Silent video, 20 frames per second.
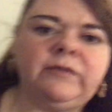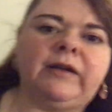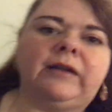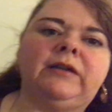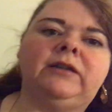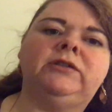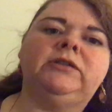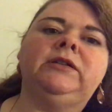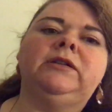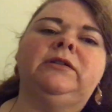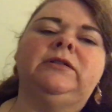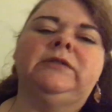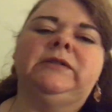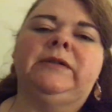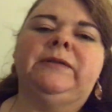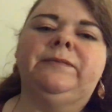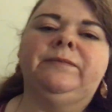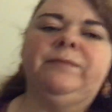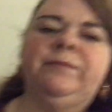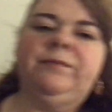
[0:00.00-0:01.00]
of energy.
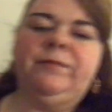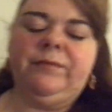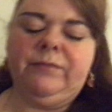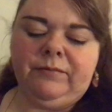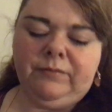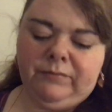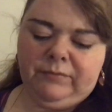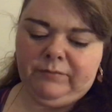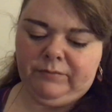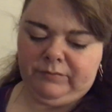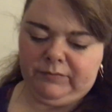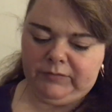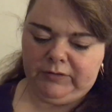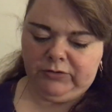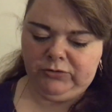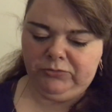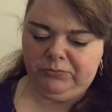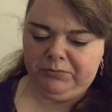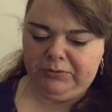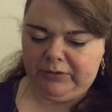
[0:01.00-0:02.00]

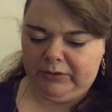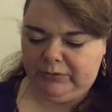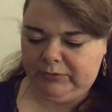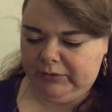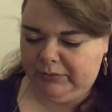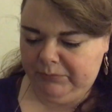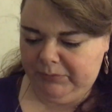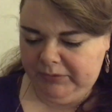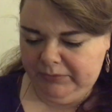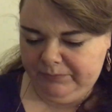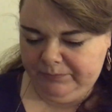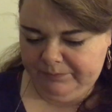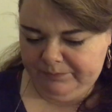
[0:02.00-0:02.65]
It's jumping out at me.